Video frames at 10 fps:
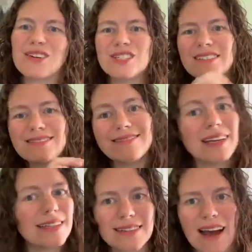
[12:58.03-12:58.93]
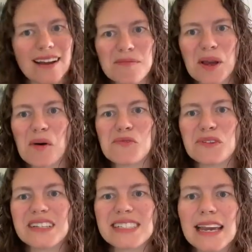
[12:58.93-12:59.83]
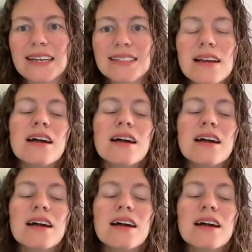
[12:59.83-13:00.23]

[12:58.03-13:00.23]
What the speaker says: which is not going to be helpful in this case.